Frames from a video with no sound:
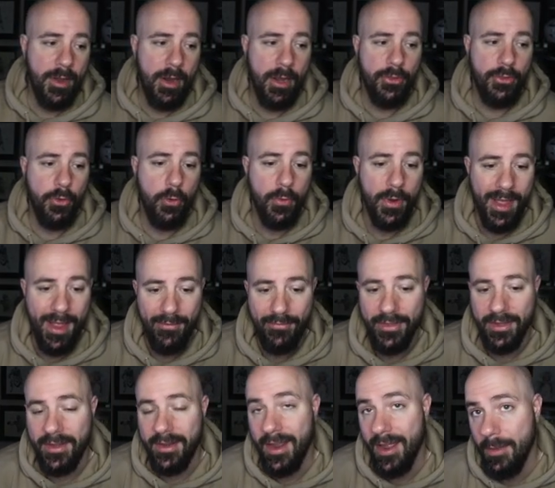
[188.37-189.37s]
I don't have the
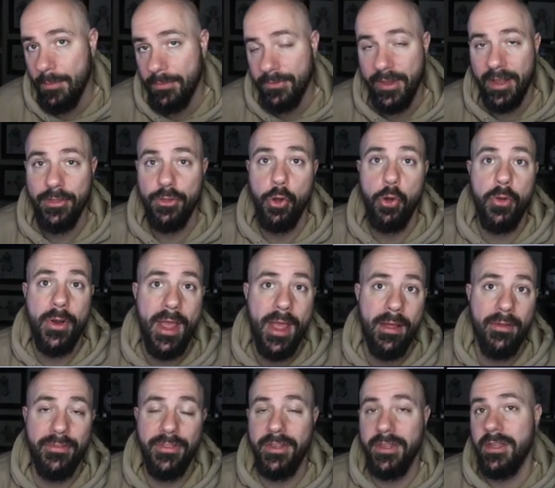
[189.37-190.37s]
chems. I don't
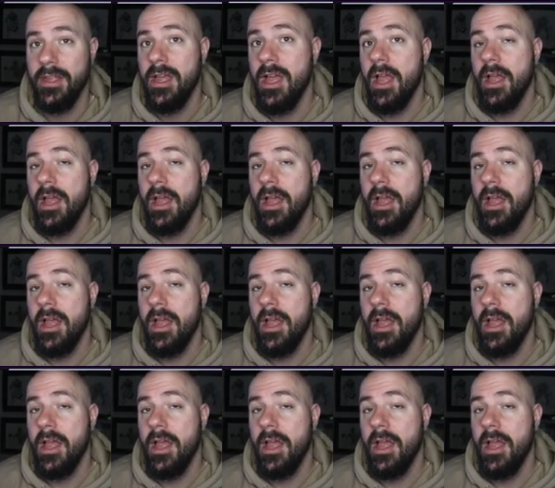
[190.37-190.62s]
have the